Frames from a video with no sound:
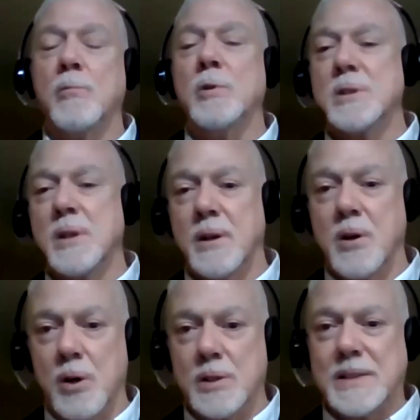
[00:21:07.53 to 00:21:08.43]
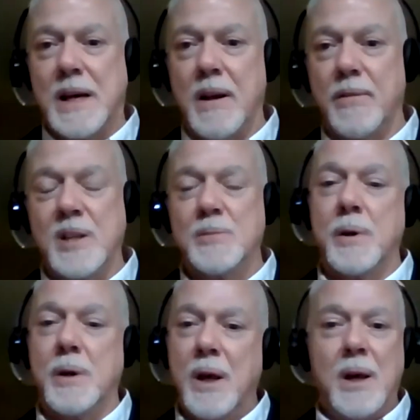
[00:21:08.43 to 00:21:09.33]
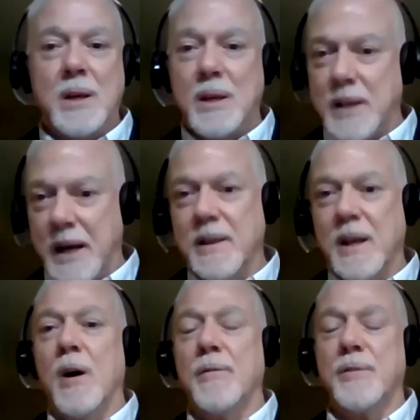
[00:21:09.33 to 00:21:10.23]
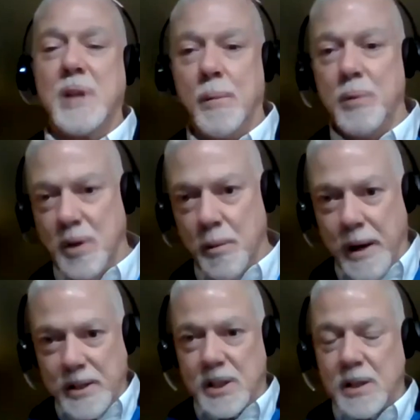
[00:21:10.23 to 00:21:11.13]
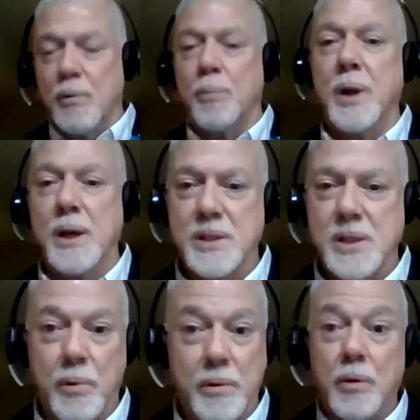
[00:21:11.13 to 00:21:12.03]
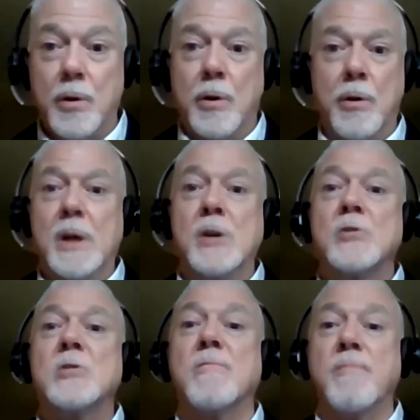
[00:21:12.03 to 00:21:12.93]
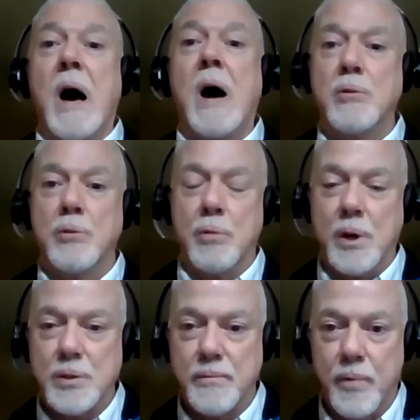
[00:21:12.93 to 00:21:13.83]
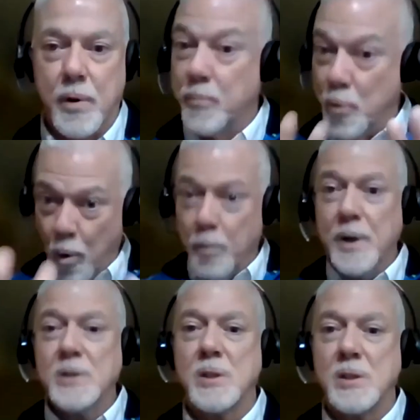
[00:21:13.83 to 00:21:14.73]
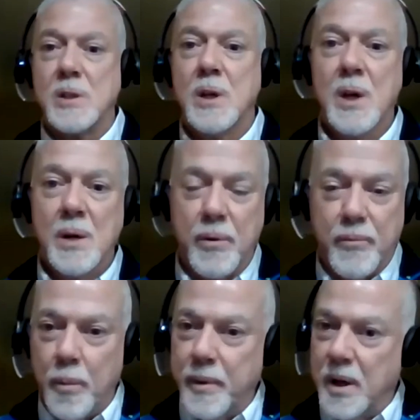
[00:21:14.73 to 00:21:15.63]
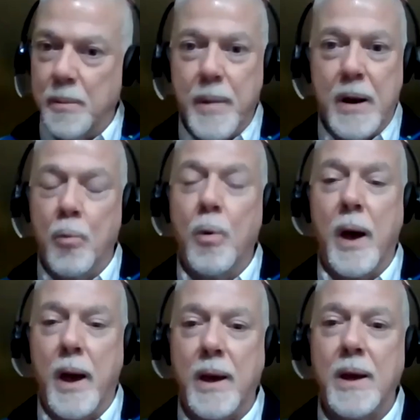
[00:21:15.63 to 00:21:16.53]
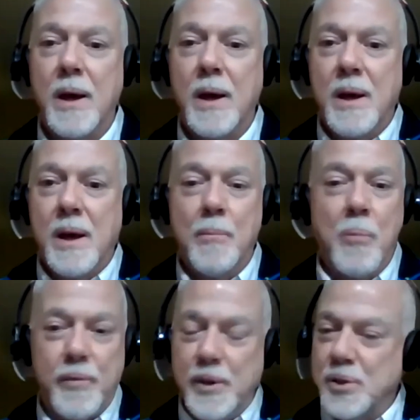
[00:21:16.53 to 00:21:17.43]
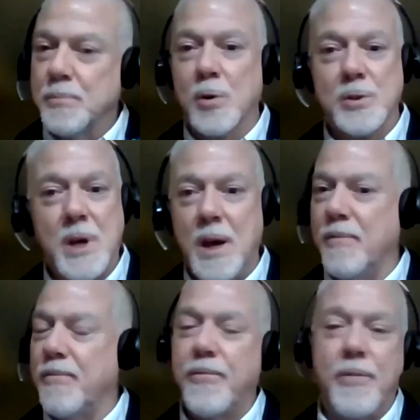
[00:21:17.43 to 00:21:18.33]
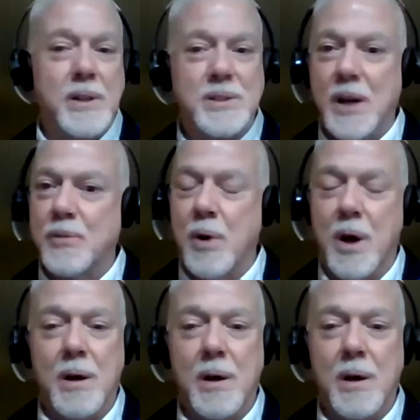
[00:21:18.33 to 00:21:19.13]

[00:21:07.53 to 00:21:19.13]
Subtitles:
We see the cost side of things, but you take that off the table and you basically replace that with, no. Here's the value creation from your business performing in a better way and more efficient, more safe, etc.